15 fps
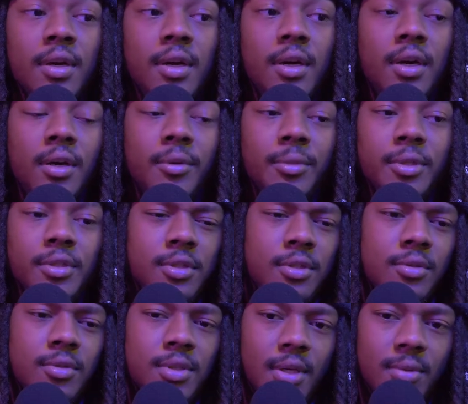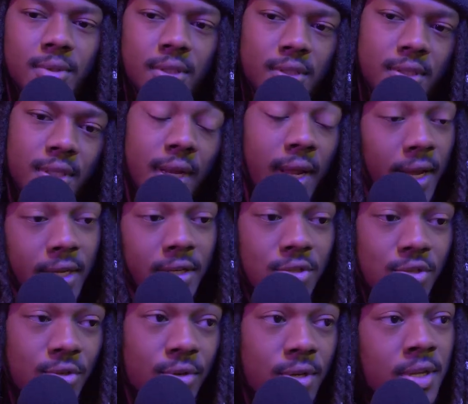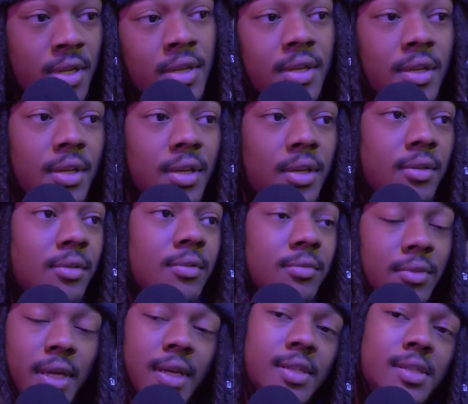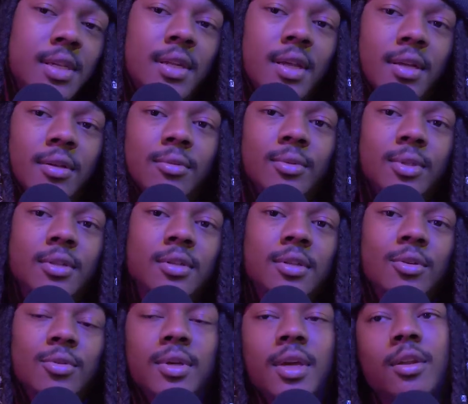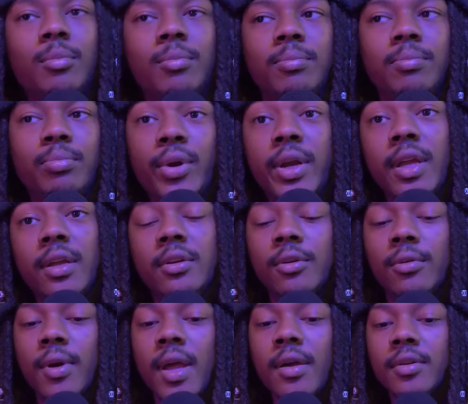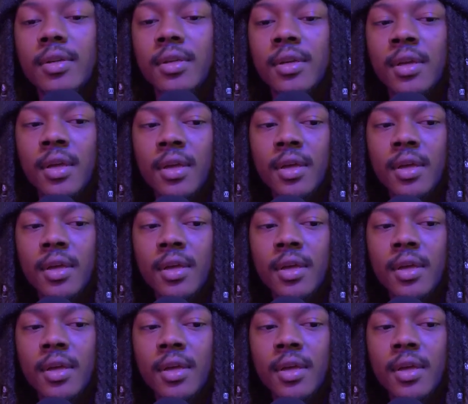And it's two subjects that I enjoy. And like I said, I wanted to create a brand around it.